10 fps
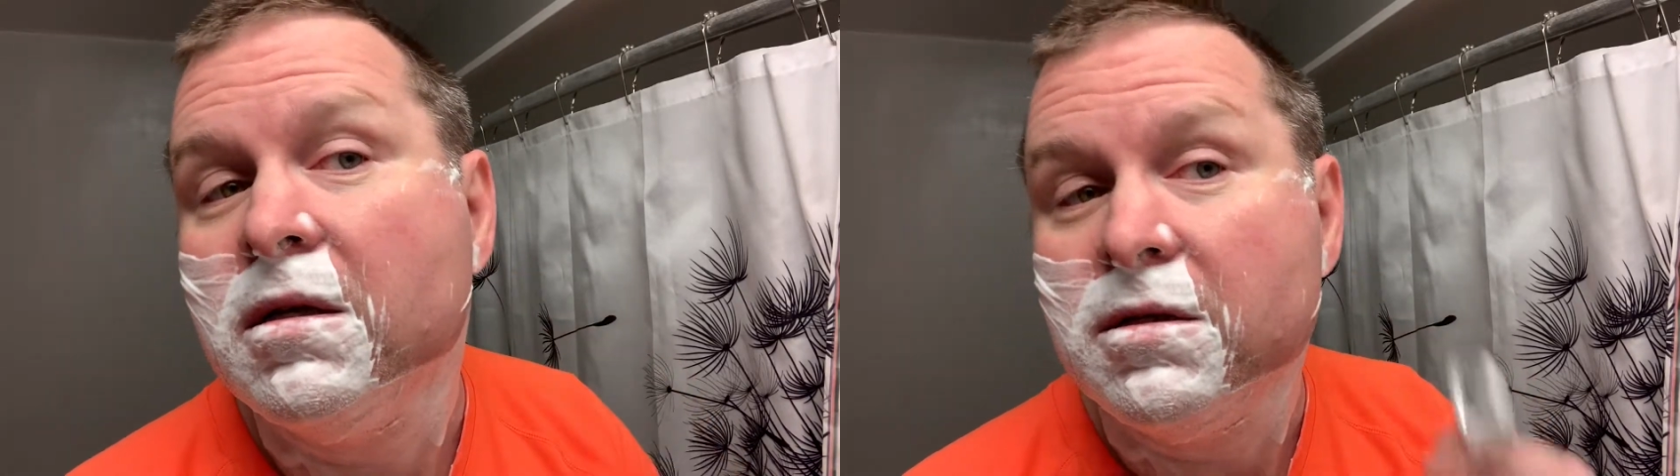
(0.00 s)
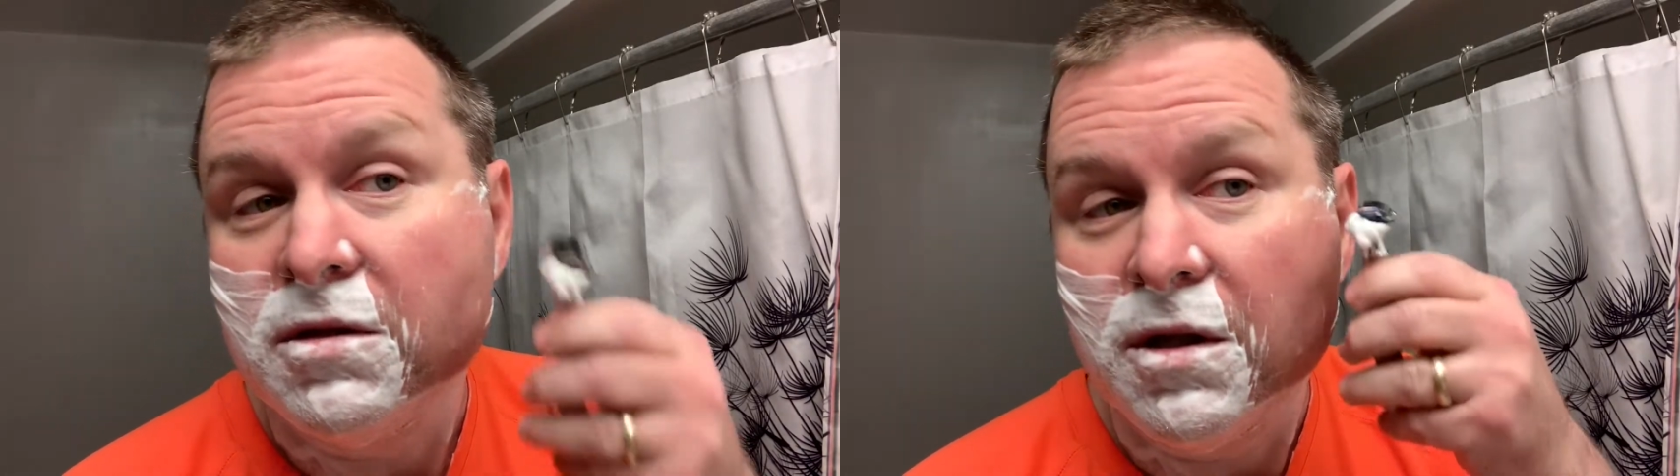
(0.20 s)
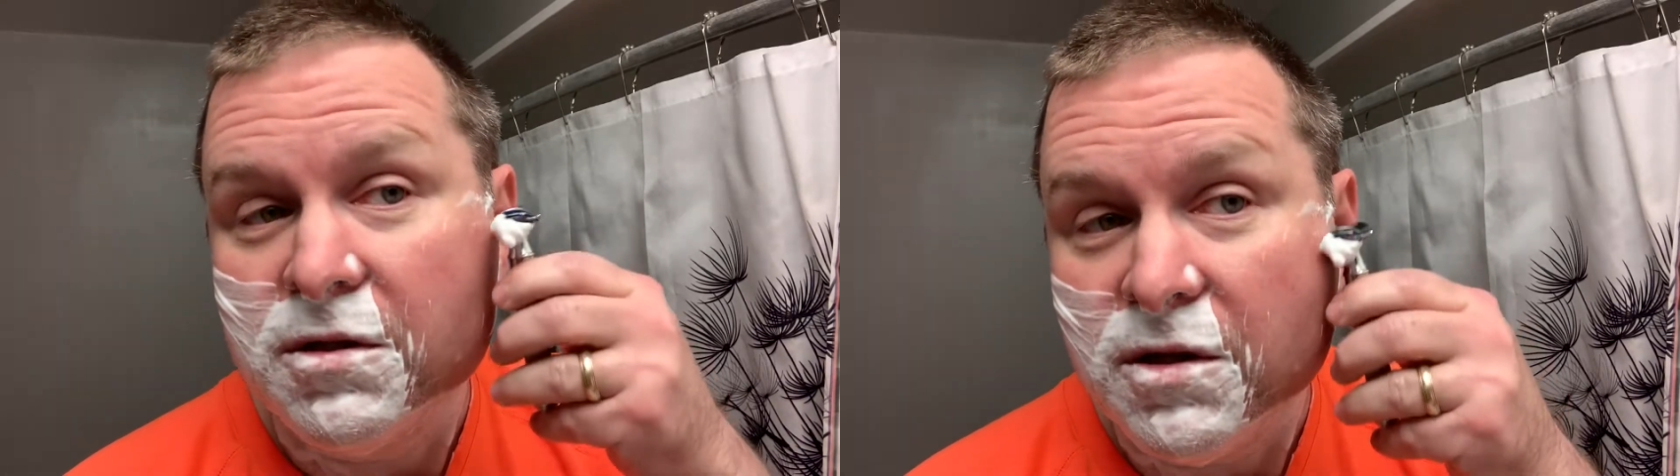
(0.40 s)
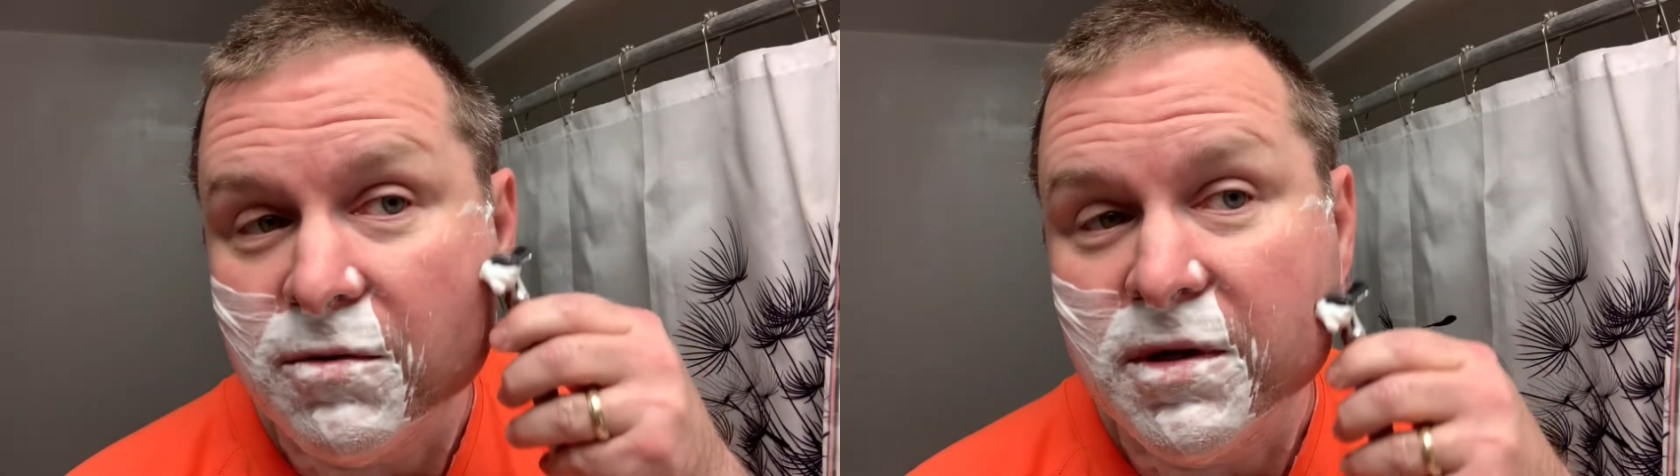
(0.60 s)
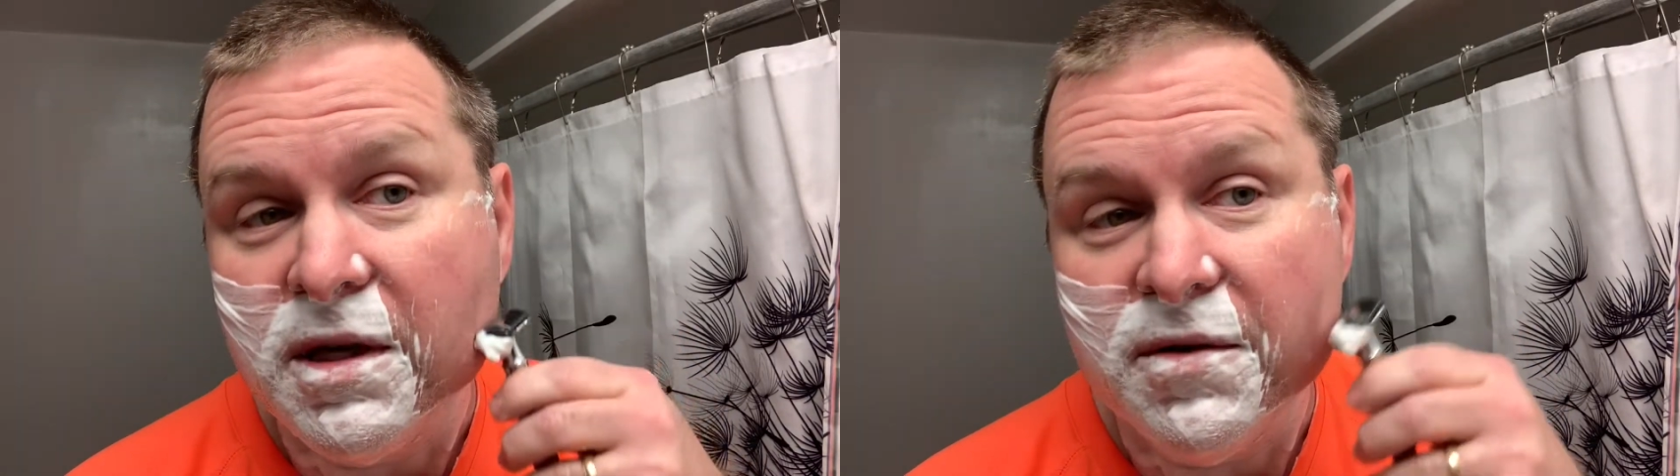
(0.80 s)
So there's no
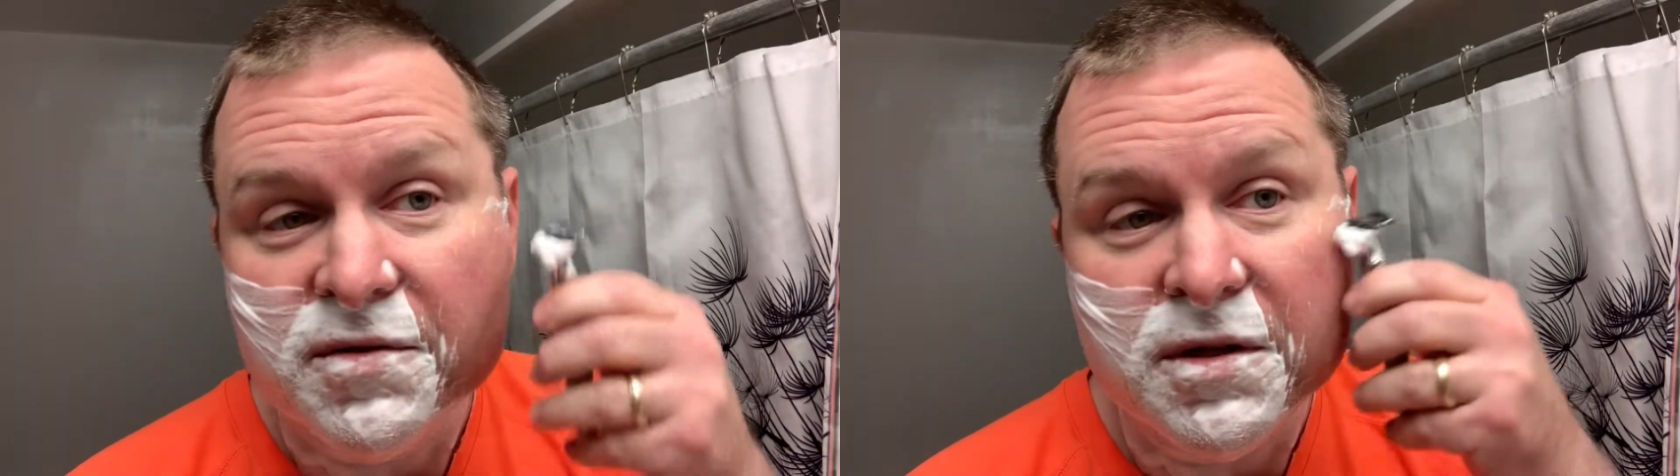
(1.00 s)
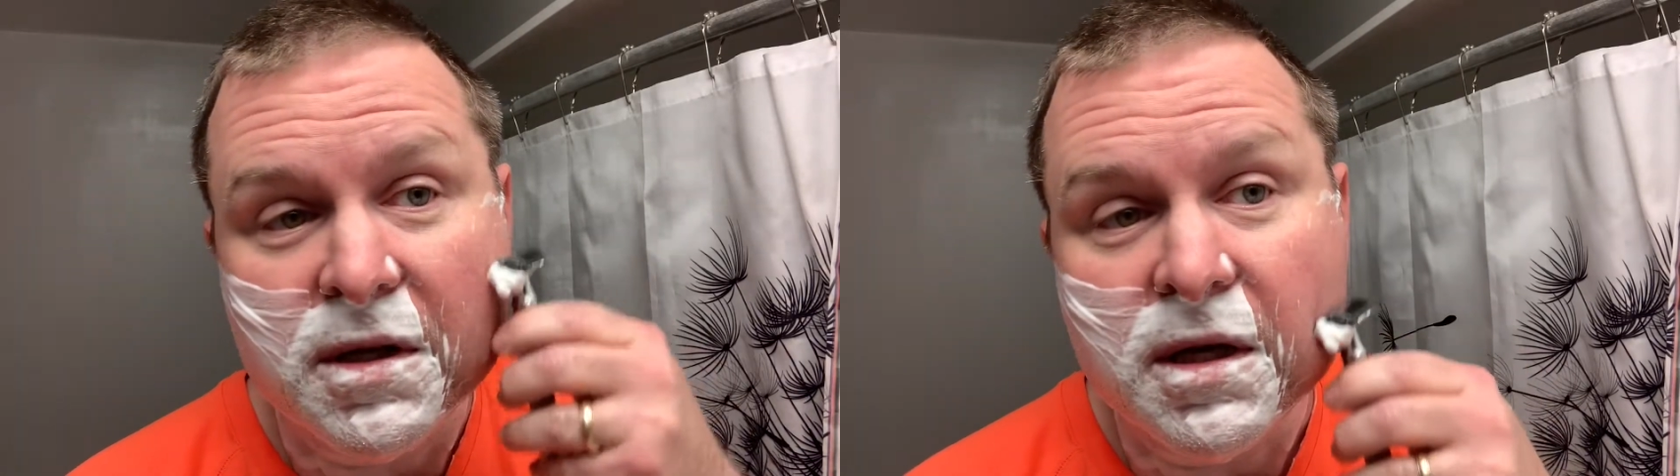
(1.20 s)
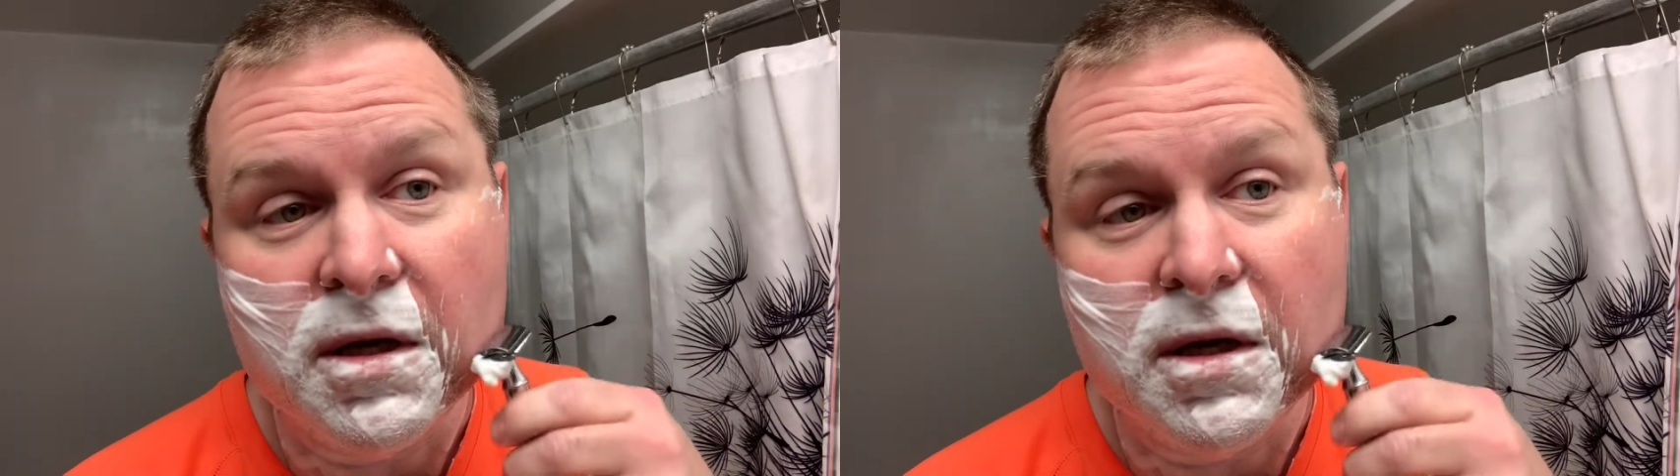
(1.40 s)
gifts like